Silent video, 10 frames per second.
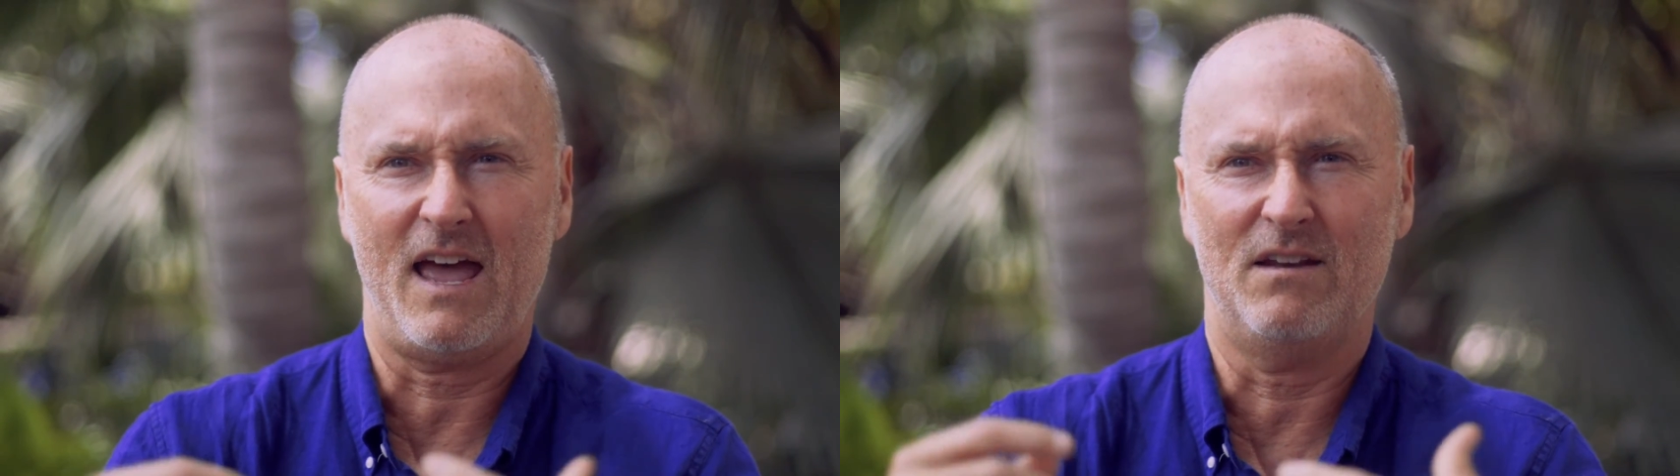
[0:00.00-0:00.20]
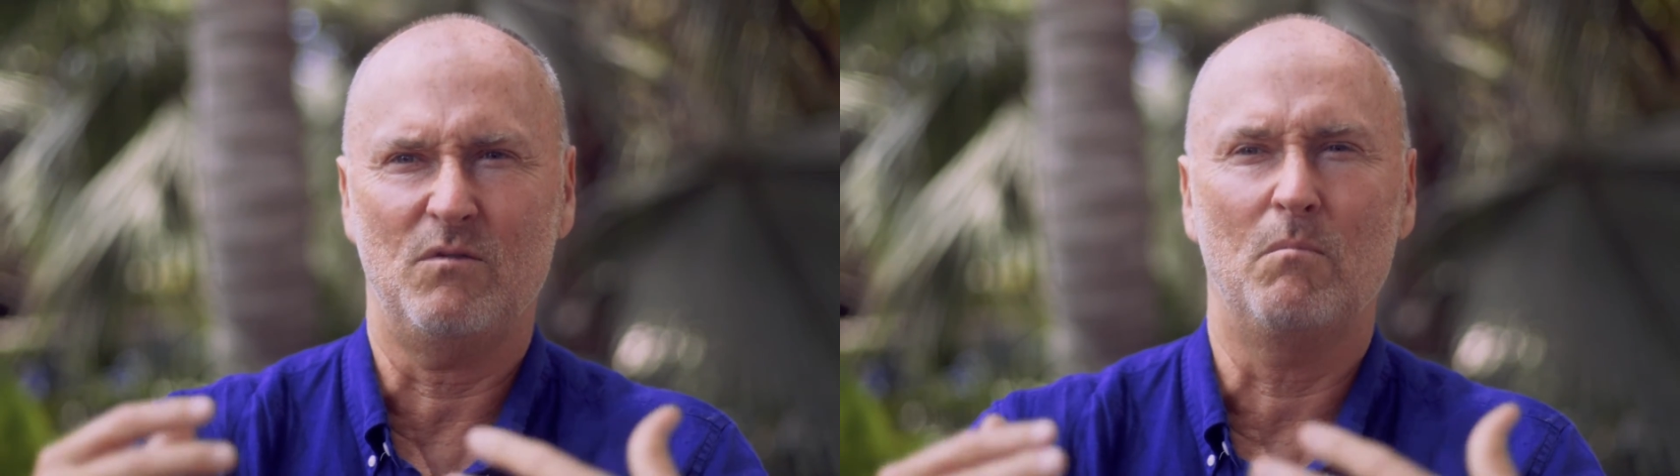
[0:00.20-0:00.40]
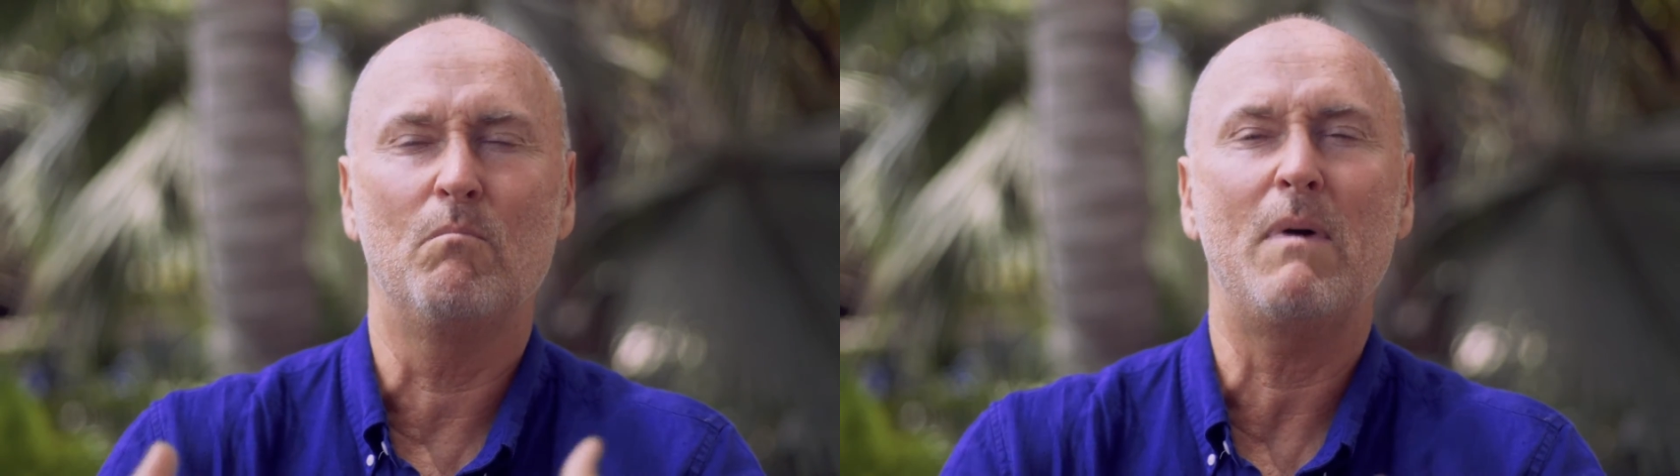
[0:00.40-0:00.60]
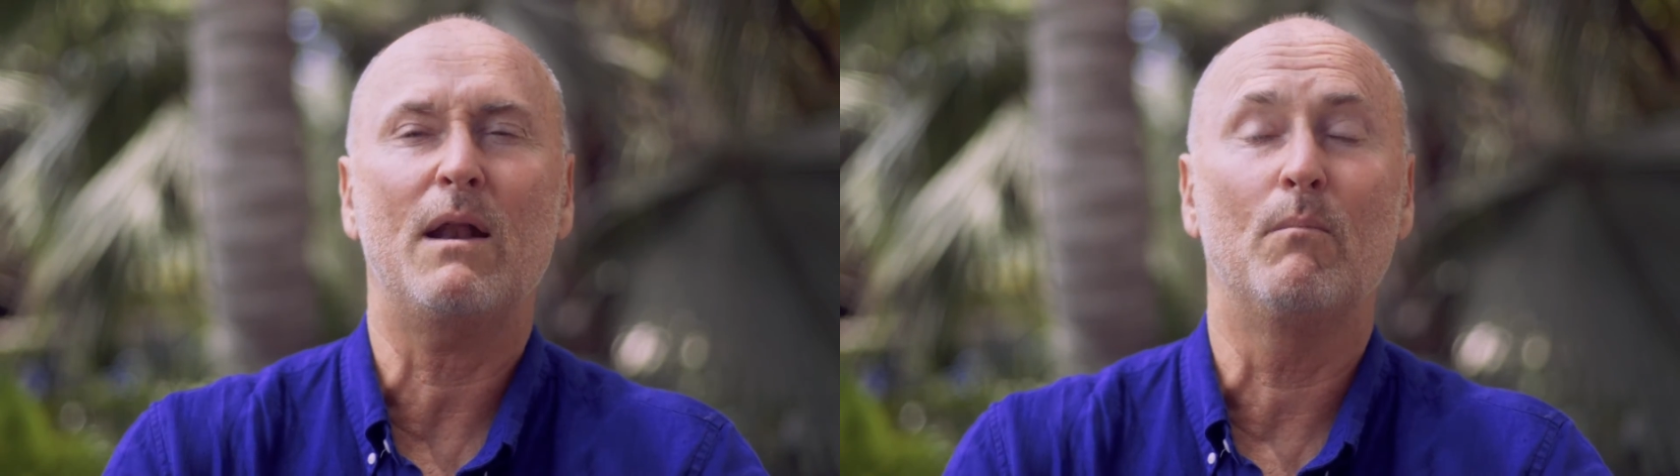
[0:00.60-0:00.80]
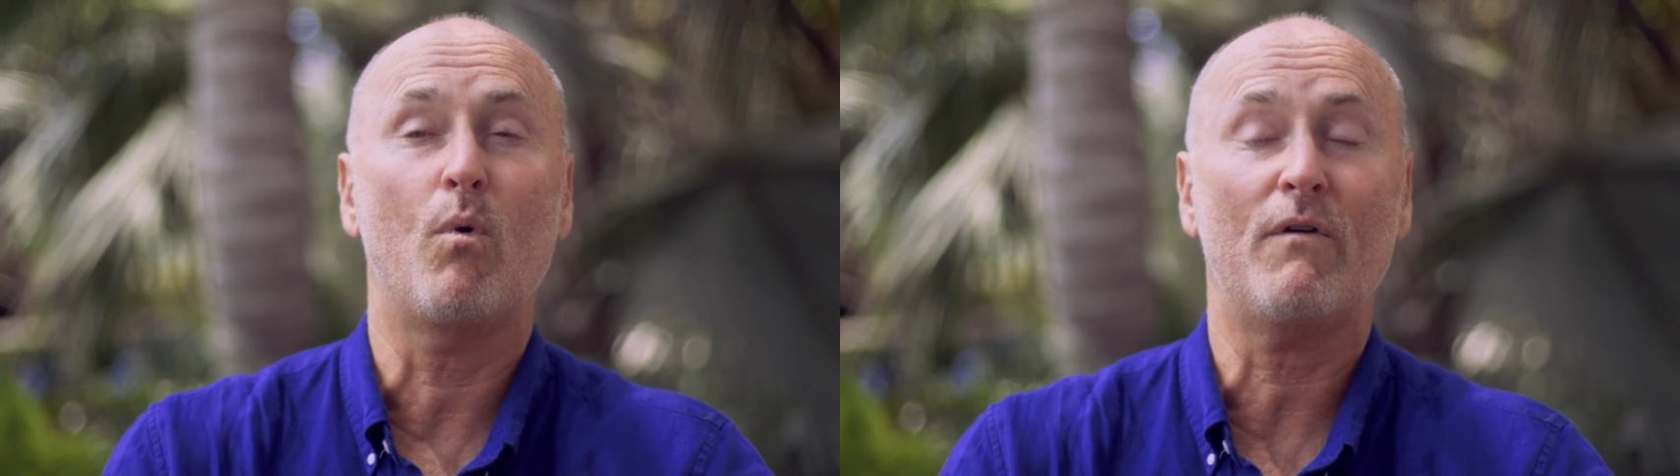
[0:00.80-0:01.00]
and
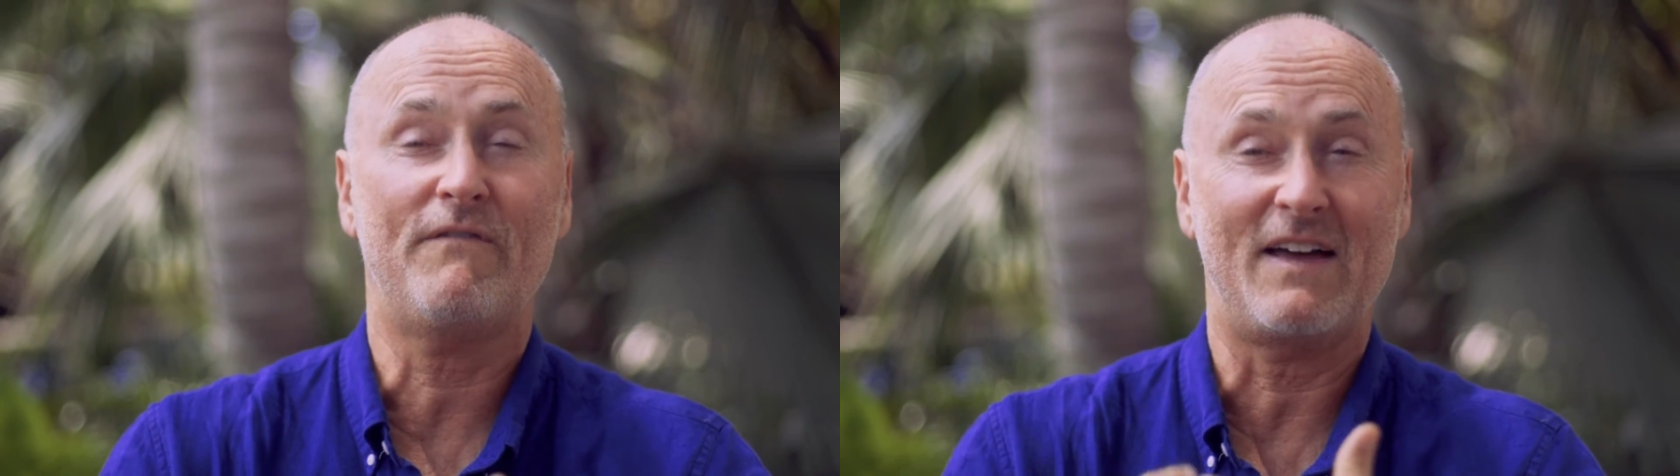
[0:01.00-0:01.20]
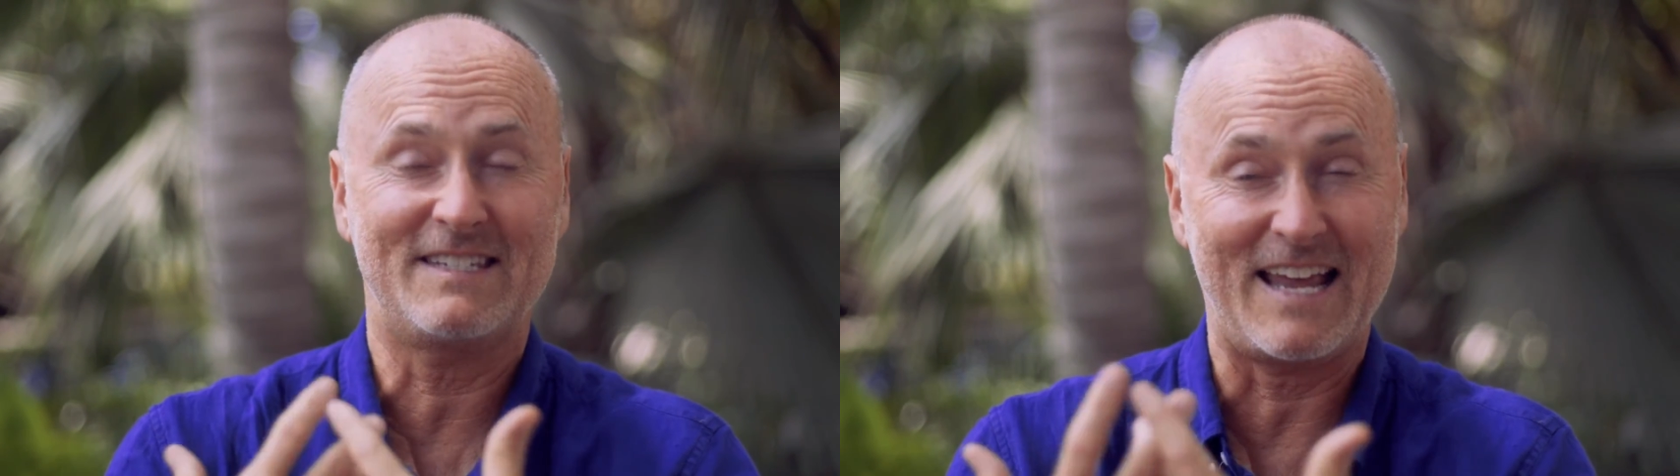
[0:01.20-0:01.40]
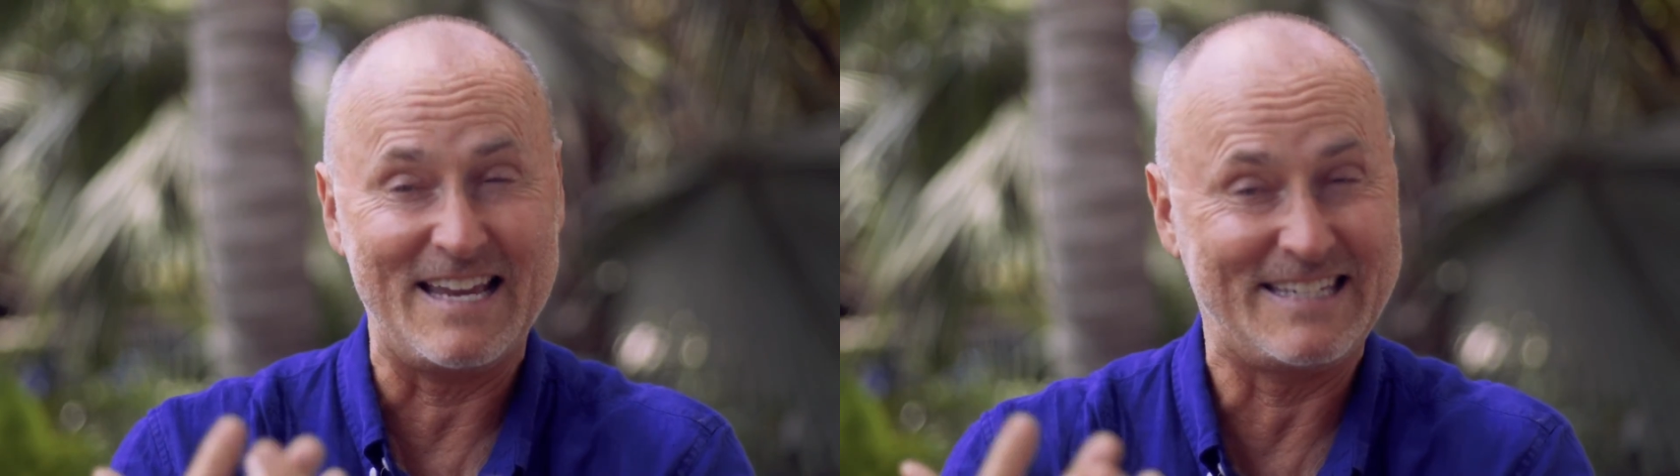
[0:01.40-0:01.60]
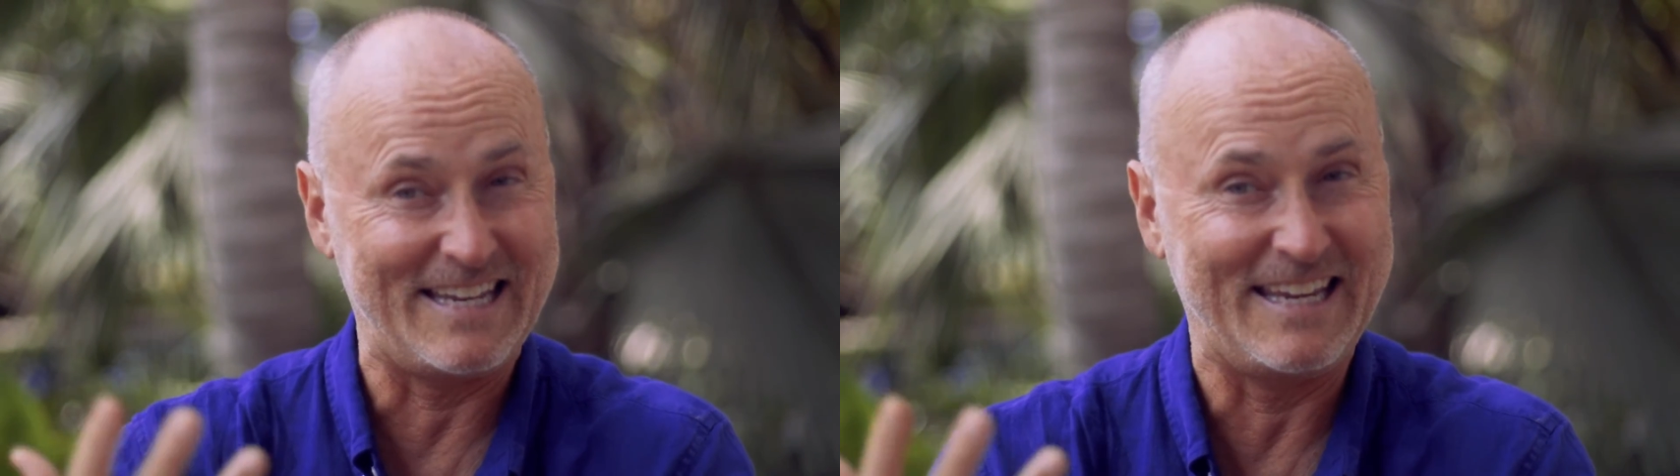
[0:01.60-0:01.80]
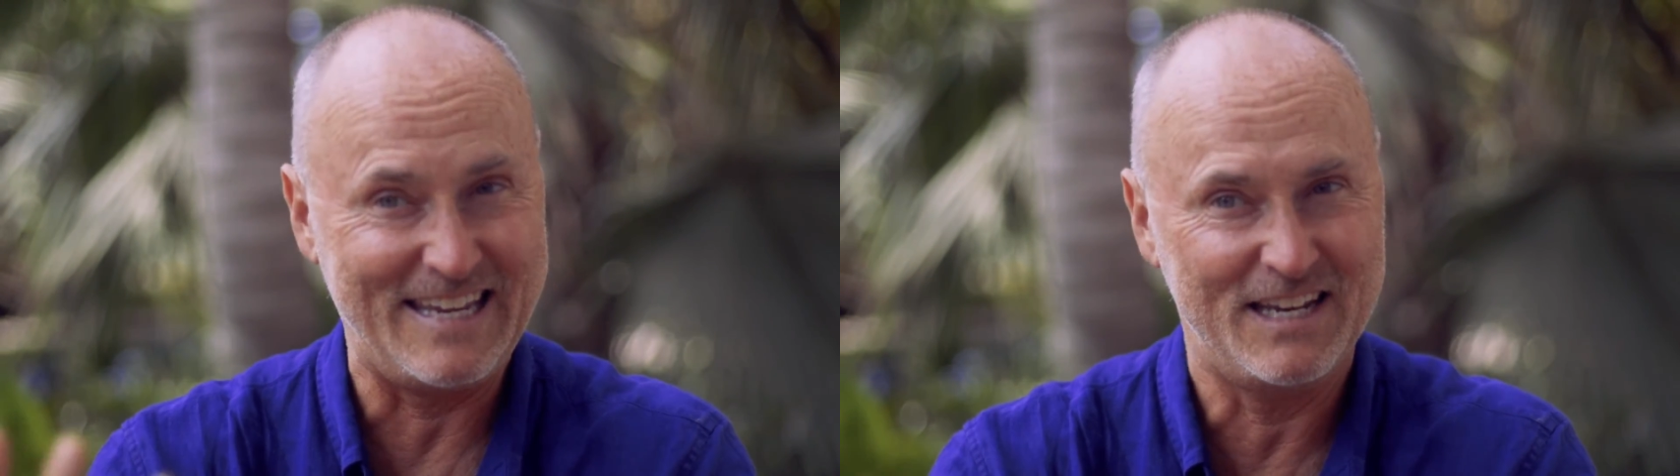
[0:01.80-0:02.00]
metamorphosizing